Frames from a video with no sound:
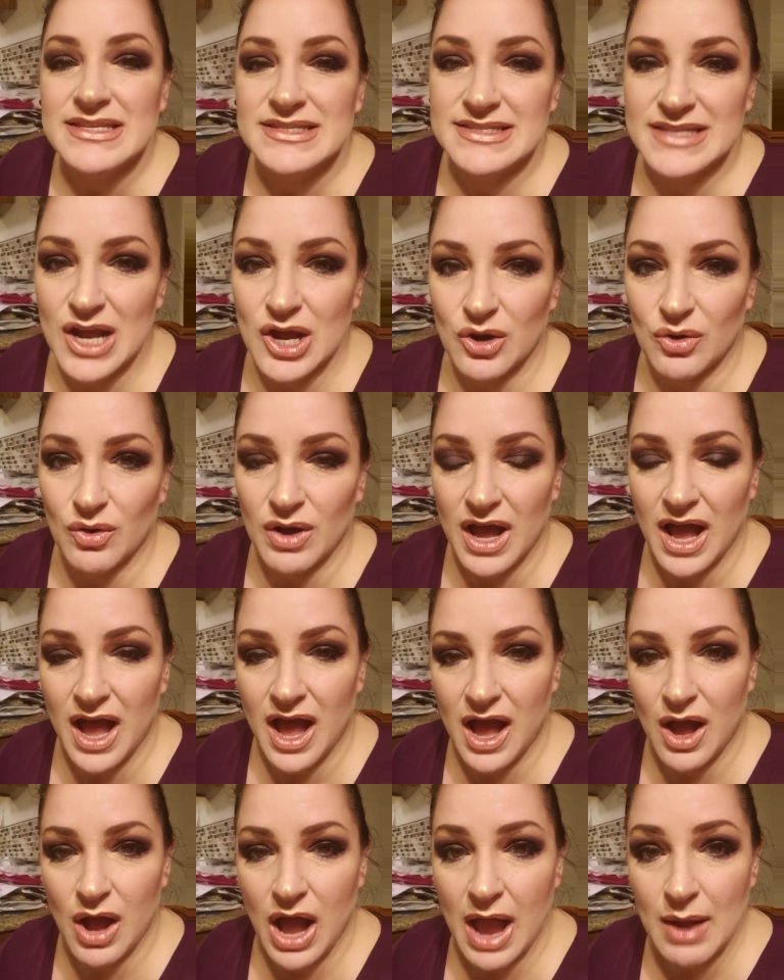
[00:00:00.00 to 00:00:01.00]
So
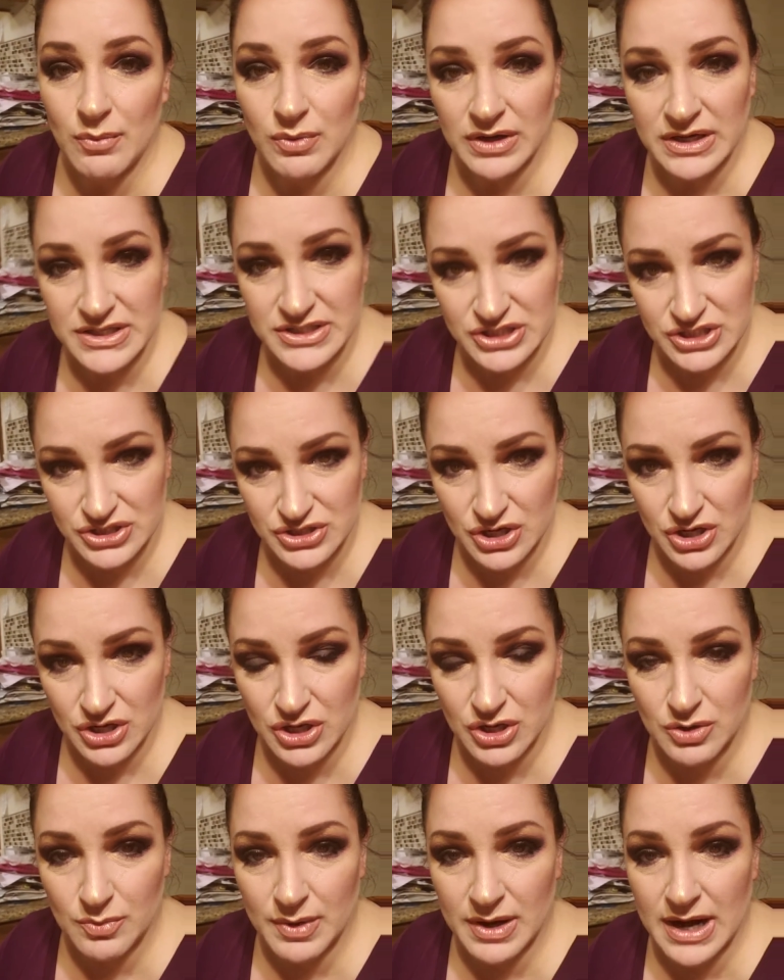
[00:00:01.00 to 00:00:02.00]
I wanted to show
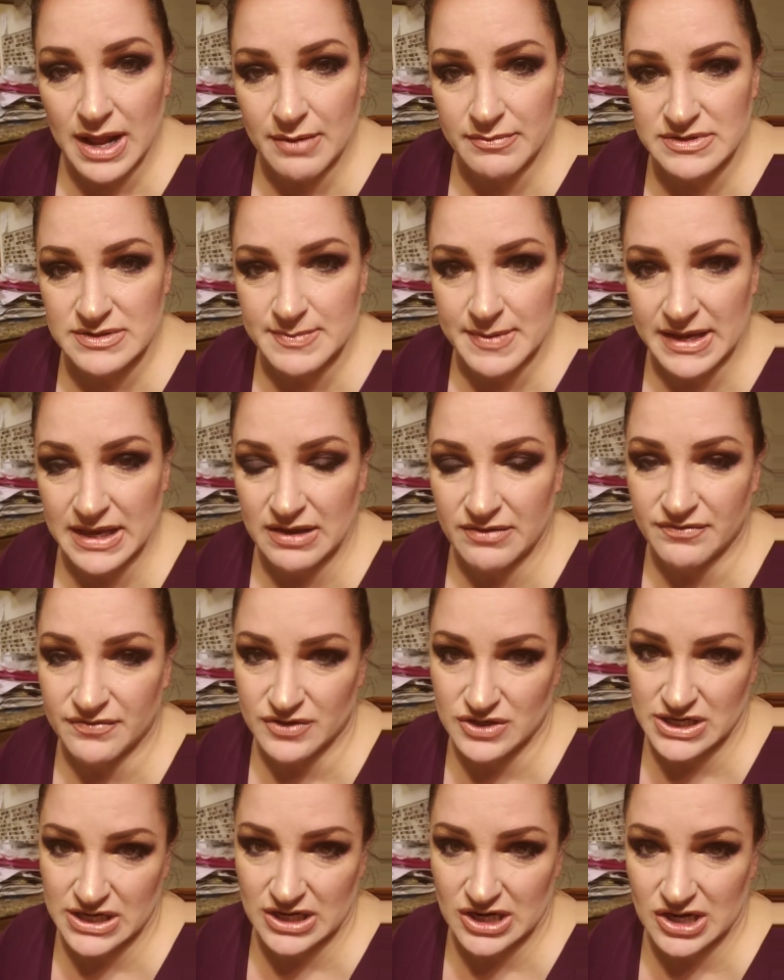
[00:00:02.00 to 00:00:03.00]
you what I was making
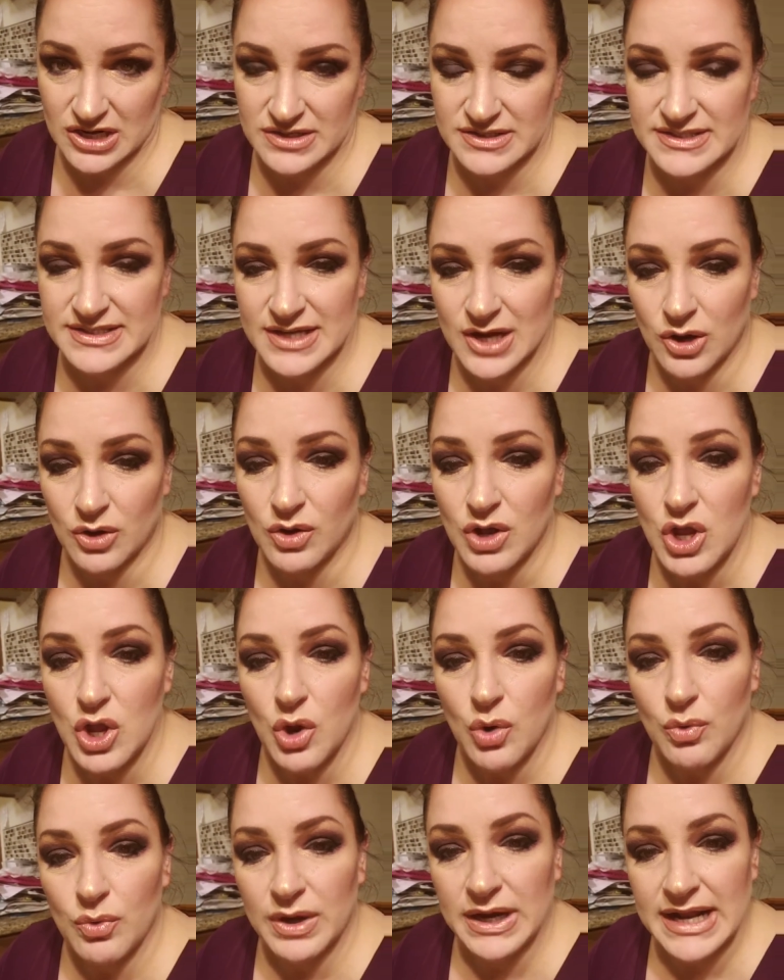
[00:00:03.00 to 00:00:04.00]
for dinner. So
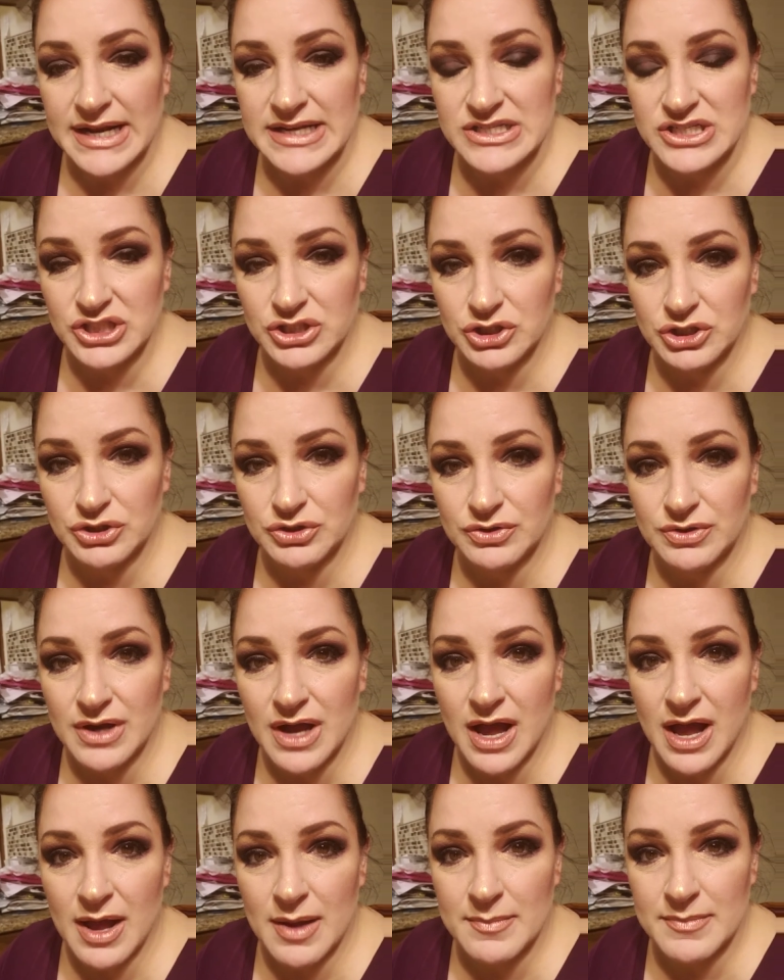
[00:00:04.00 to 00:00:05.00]
what I do,
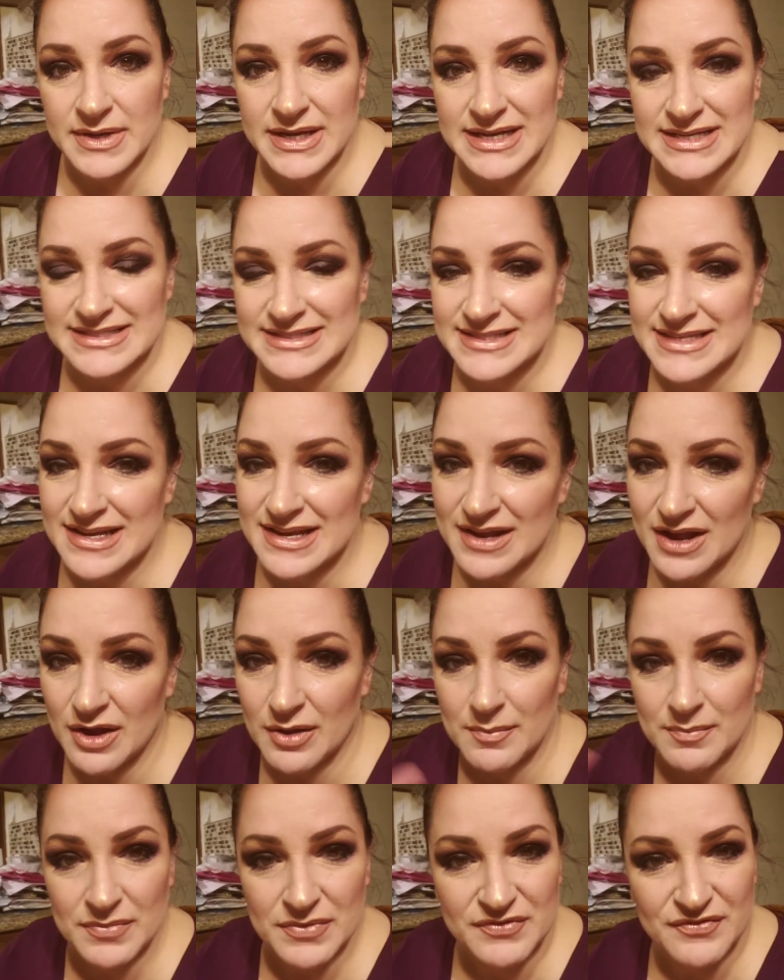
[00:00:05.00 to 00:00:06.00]
because
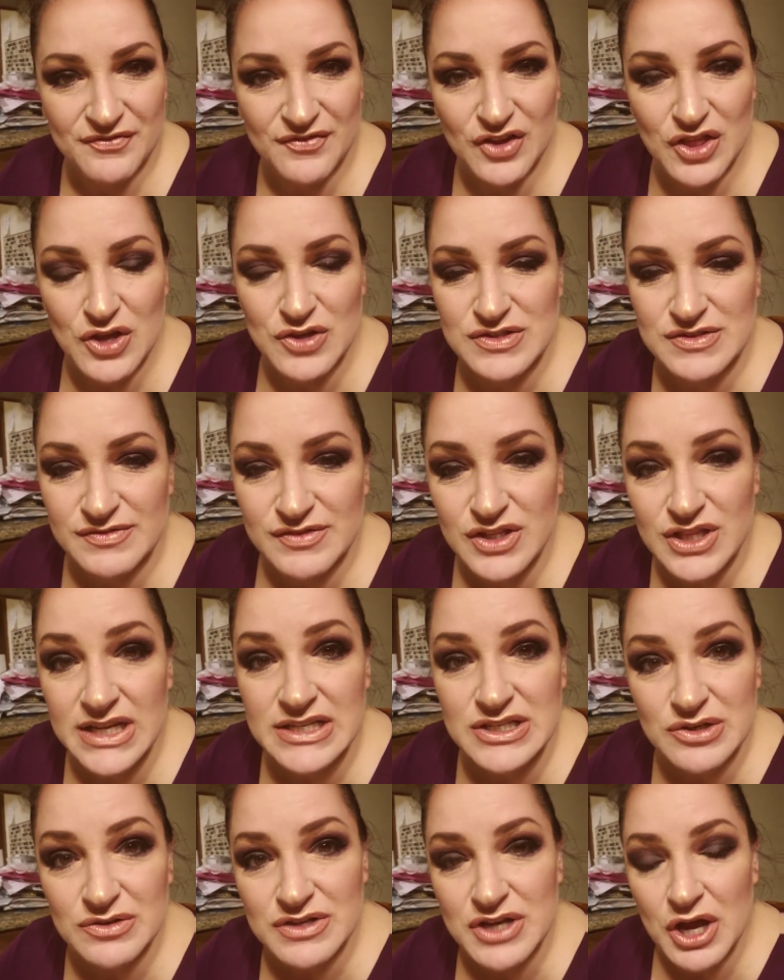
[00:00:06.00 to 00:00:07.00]
for those of you
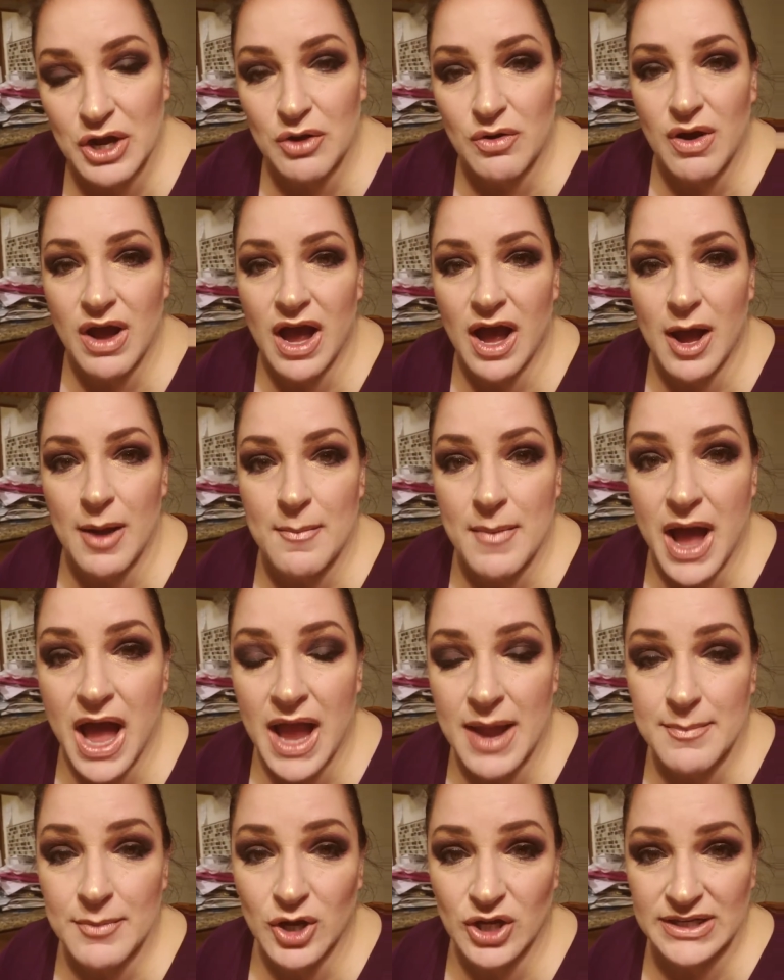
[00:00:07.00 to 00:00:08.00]
that don't know,
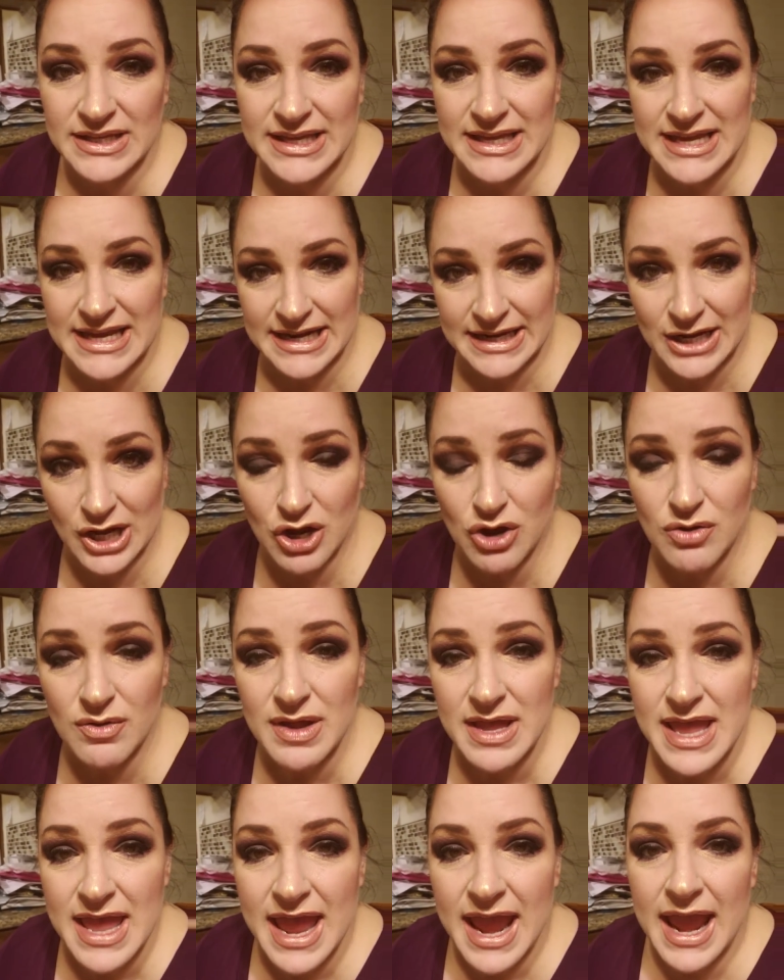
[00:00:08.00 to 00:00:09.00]
I'm on keto,
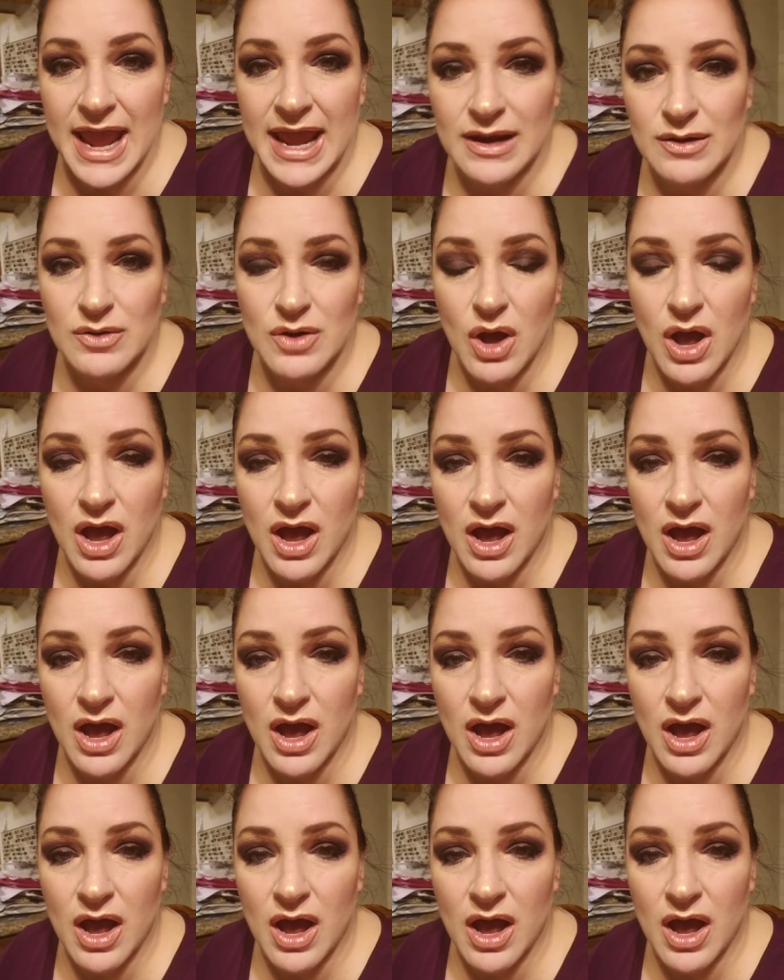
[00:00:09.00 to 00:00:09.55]
and